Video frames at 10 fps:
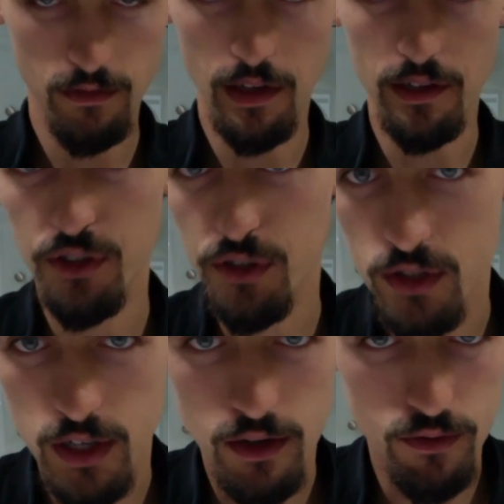And just in
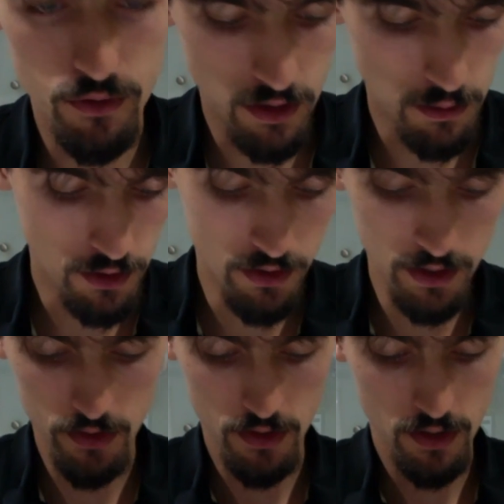general for double
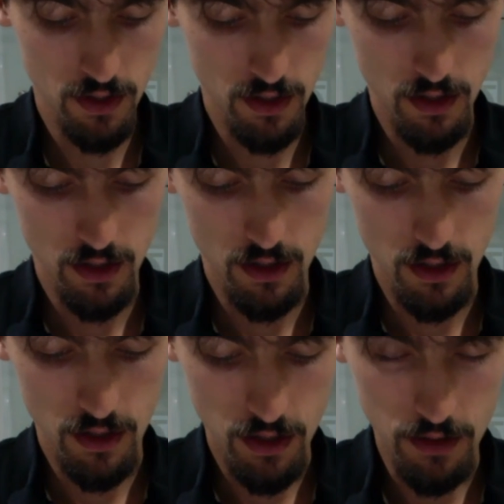
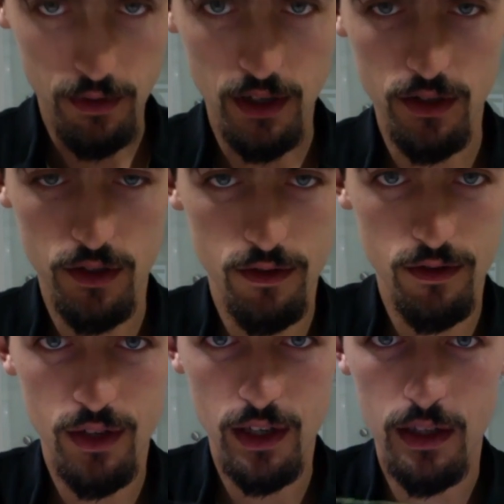unis, because
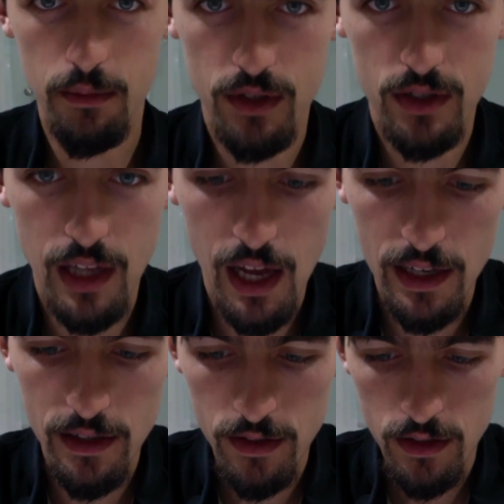you need them to
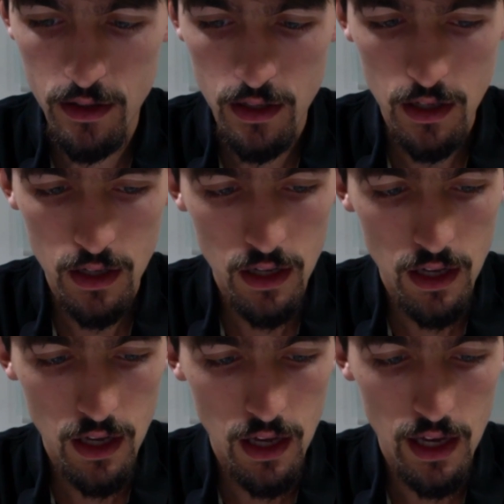slide,
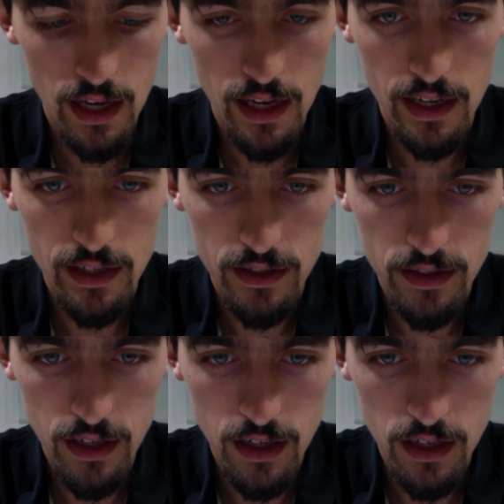
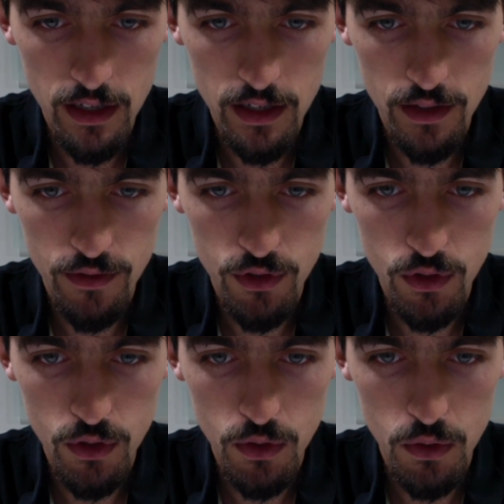and if
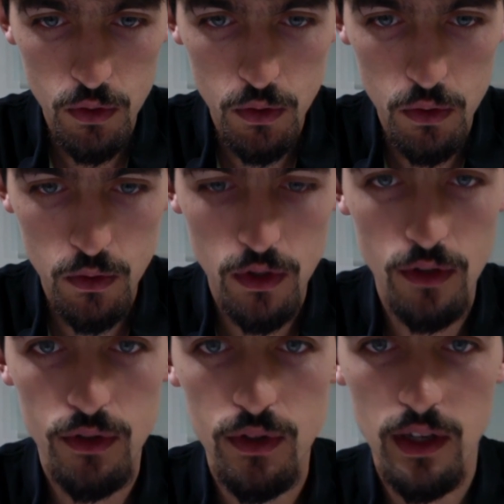you
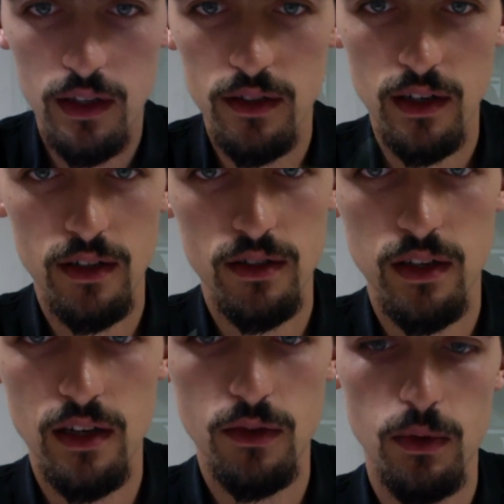don't do that, they're not going to
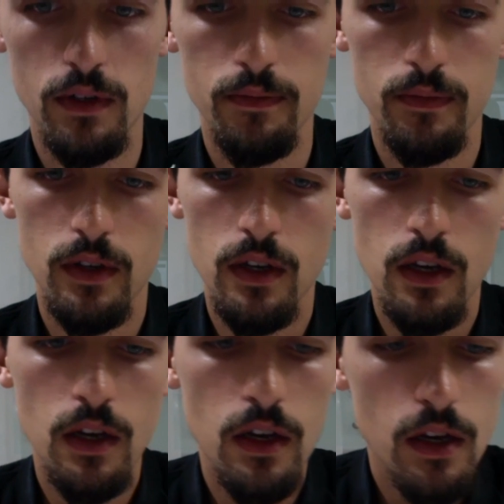slide as well.
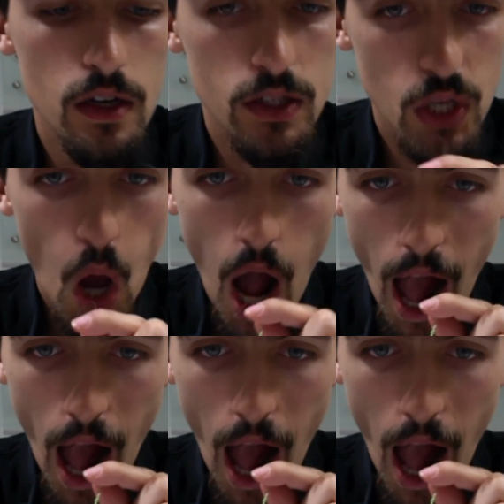So,